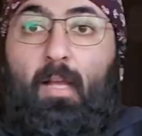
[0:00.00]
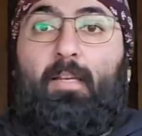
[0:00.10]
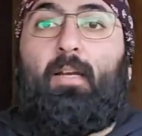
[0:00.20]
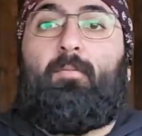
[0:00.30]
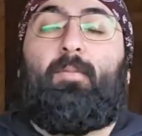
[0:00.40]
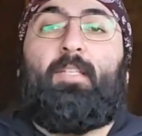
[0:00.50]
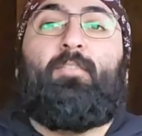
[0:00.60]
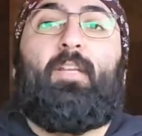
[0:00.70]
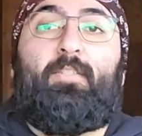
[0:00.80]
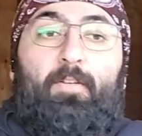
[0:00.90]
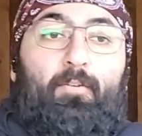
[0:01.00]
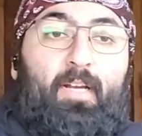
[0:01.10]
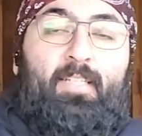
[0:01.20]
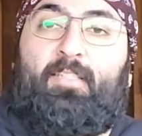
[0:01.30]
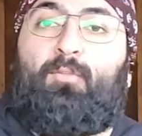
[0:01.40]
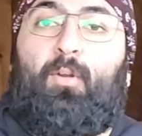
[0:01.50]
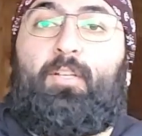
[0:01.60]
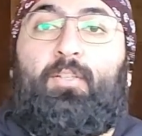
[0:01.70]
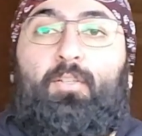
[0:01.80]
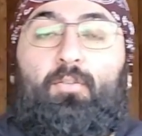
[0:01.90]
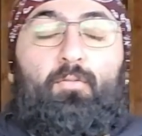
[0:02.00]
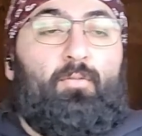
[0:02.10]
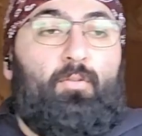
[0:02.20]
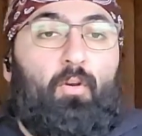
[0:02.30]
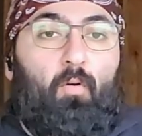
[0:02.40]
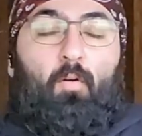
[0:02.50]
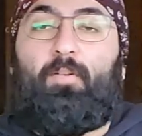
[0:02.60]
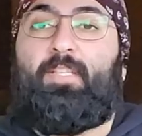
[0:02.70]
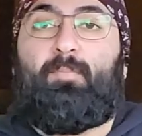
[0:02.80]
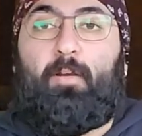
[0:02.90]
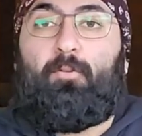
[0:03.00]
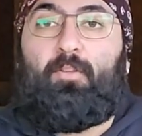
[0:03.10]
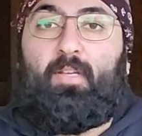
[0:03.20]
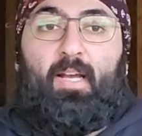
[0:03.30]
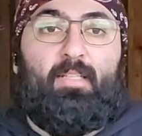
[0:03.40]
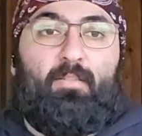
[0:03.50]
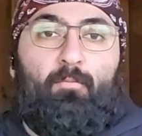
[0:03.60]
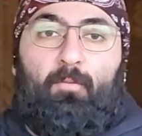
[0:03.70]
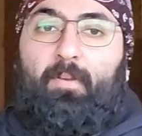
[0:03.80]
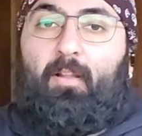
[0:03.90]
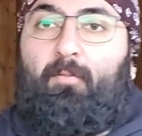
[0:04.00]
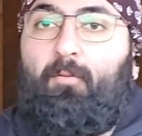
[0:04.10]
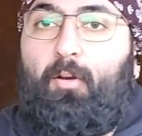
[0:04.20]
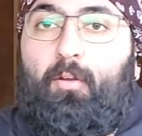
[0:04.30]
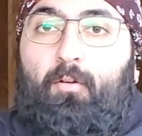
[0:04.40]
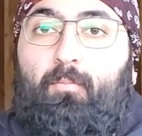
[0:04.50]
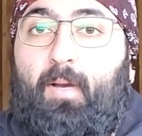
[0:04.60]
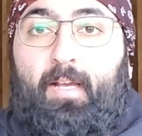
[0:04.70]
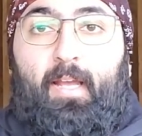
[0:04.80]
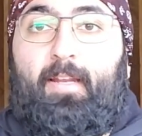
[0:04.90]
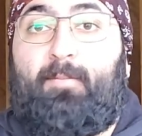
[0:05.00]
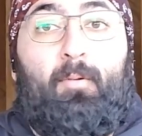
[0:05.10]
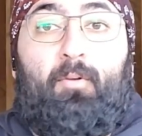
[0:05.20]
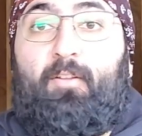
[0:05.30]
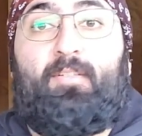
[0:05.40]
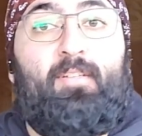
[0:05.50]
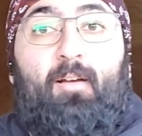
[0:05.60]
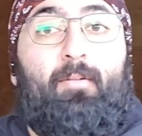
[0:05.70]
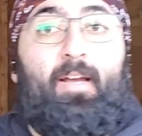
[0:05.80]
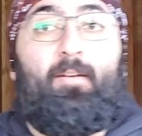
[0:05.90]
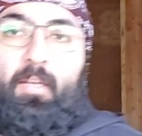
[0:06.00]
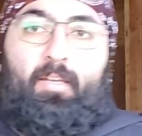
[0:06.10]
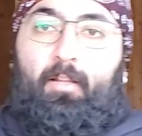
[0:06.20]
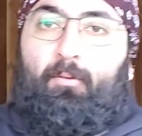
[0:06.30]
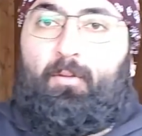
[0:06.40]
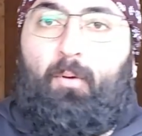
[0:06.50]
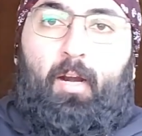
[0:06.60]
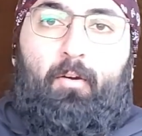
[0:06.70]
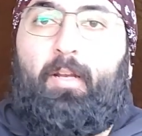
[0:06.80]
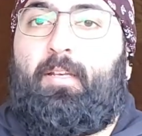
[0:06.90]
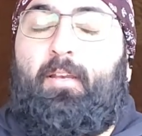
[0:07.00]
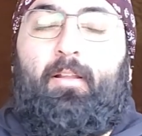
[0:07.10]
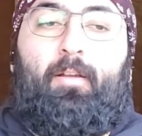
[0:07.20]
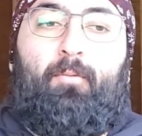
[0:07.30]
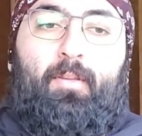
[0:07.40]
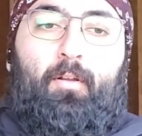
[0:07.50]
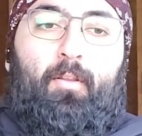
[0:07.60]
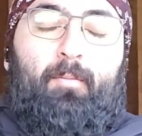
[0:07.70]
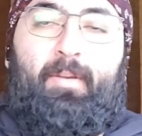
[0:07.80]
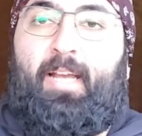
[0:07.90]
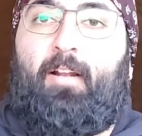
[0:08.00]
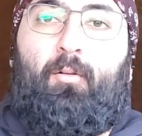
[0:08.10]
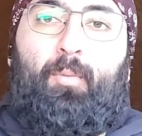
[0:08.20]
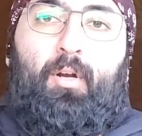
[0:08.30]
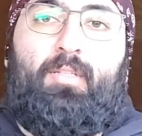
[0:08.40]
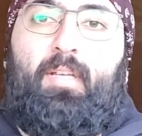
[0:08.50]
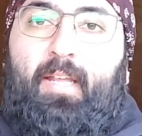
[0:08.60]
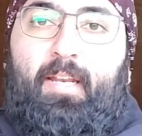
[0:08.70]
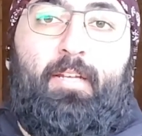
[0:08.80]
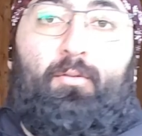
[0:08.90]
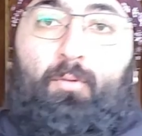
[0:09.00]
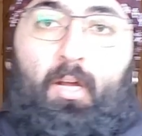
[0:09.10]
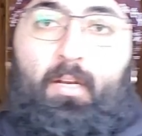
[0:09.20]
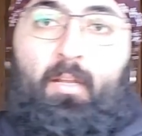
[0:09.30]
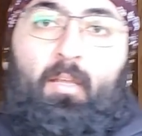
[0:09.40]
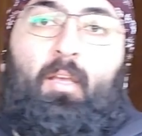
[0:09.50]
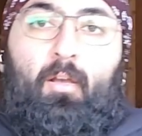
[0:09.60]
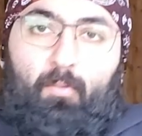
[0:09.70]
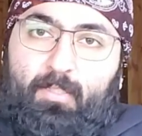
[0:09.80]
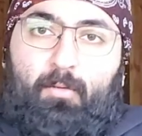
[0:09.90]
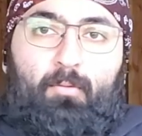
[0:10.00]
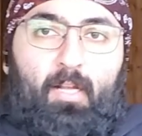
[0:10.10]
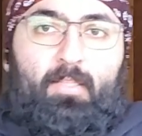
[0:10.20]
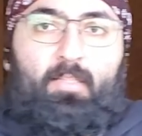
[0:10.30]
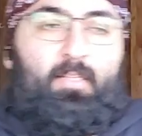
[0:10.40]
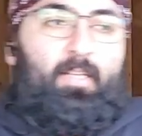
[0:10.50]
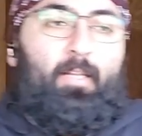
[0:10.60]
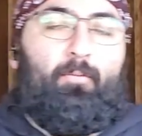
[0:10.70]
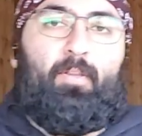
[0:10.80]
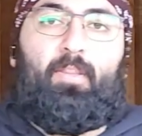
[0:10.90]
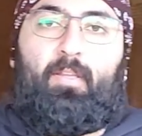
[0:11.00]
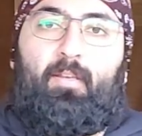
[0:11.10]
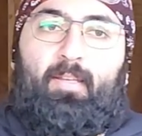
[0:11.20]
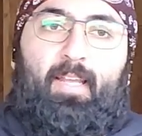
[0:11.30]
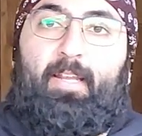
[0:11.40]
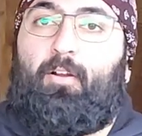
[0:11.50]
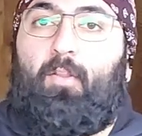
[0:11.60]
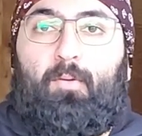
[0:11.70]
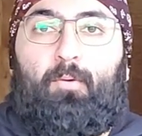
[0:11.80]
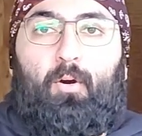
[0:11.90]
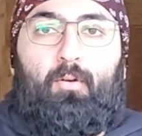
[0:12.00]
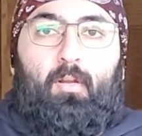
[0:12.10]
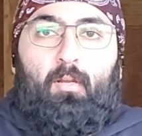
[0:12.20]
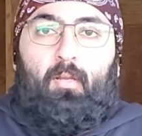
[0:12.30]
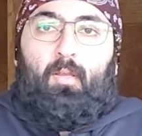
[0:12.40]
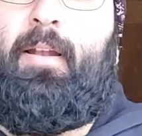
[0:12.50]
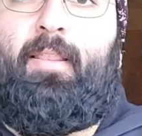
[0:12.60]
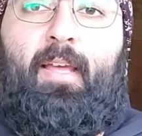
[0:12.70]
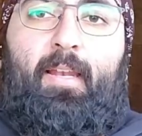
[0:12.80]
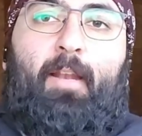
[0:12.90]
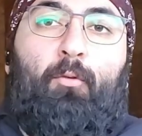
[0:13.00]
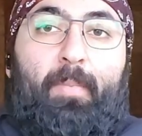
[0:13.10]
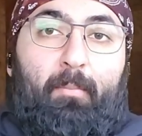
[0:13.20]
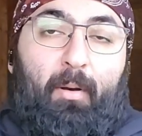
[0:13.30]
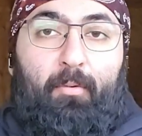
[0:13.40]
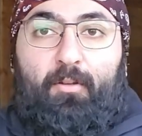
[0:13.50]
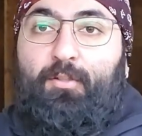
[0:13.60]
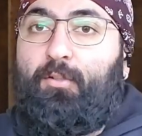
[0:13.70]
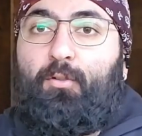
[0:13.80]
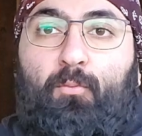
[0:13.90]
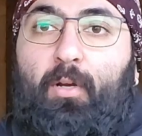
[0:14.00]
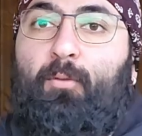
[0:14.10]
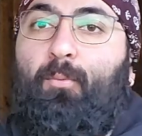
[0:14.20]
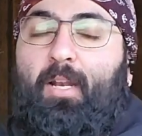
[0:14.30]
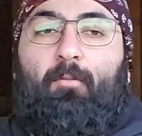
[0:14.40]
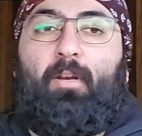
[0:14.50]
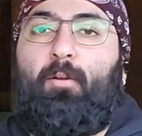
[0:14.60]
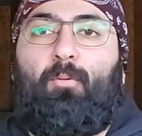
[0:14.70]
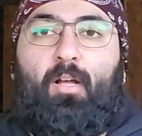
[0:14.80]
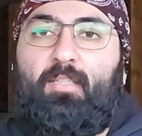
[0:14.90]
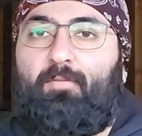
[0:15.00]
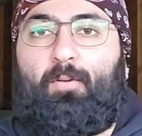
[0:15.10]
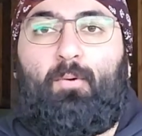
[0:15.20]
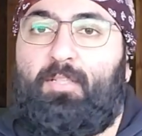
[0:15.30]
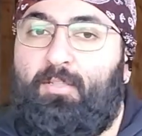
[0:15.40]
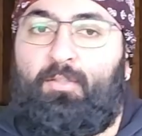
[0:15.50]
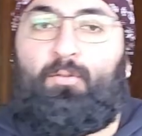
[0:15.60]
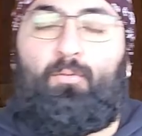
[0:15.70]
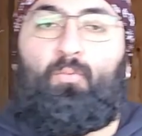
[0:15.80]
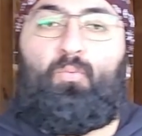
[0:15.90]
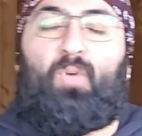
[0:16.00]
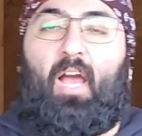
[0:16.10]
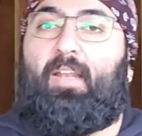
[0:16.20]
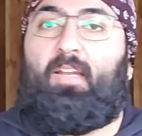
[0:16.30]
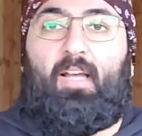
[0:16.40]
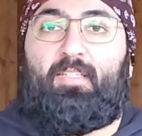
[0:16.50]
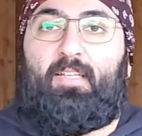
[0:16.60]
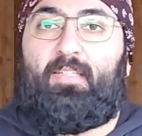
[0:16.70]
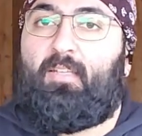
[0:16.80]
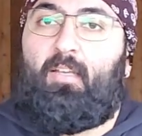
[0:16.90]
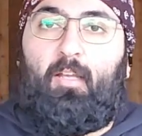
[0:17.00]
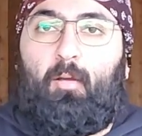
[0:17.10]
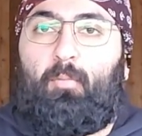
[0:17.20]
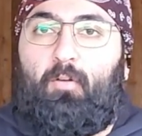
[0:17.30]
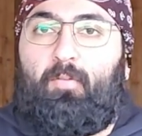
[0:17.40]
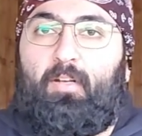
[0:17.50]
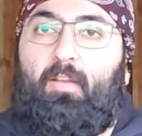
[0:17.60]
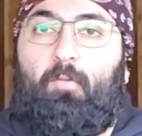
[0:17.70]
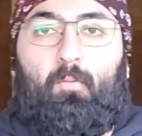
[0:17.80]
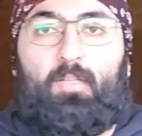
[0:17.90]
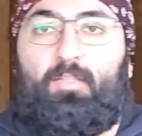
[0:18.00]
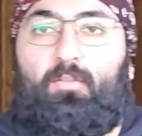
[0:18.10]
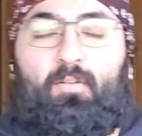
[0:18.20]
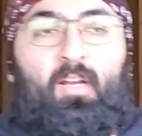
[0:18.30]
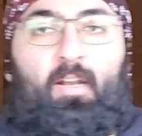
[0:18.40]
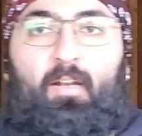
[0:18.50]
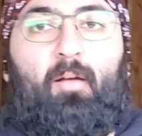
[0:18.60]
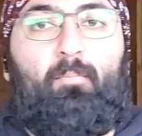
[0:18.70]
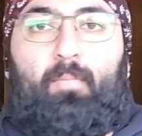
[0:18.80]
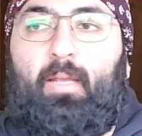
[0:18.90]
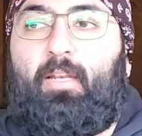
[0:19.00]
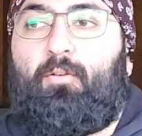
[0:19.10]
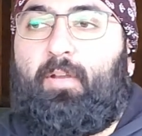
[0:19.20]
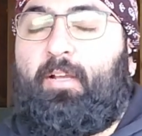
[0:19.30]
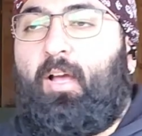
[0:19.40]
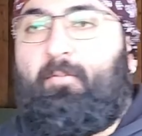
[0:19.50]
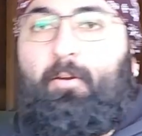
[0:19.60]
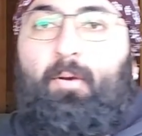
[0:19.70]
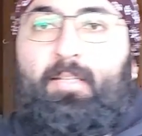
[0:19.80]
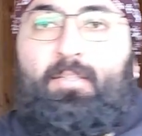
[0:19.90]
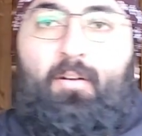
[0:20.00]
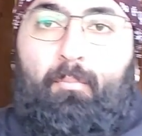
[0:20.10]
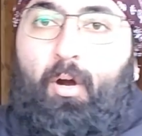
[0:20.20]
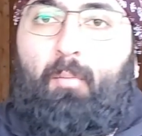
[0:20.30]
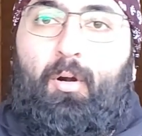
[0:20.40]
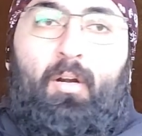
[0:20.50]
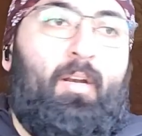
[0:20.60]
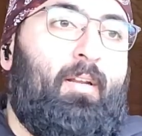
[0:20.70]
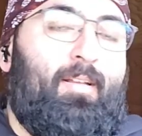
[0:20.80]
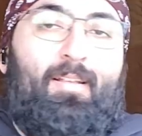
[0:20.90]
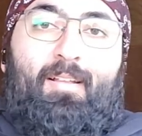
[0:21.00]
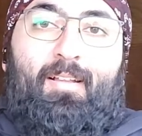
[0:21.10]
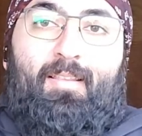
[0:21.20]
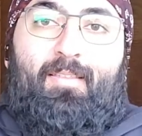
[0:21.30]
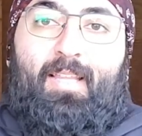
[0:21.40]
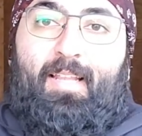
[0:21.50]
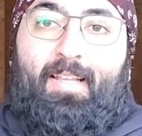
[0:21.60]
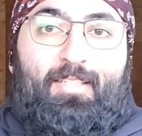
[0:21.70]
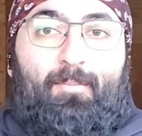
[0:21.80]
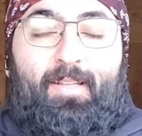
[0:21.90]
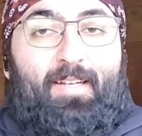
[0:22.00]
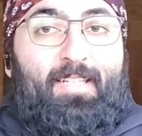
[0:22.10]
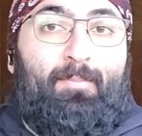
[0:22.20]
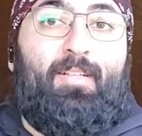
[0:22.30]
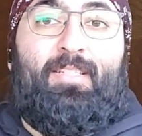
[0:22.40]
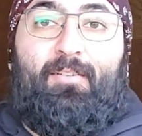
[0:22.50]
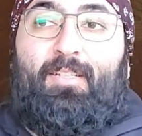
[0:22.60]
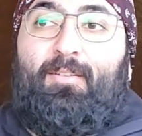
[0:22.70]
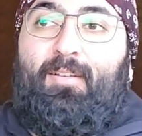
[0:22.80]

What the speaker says: And yeah, that's today's video, guys. Just wanted to go over this bike with you guys and reveal it for you. Again, it's my brother's, not mine. Dealing with the wiring, dealing with all the mechanical parts, getting it to run. Once it runs, dealing with getting it on the road. Then it will be my brother's to with whatever he wants. If he wants to ride it as is, perfect. If he wants to cut it up, make it into a cafe racer, a bobber, then that's gonna be the next build series,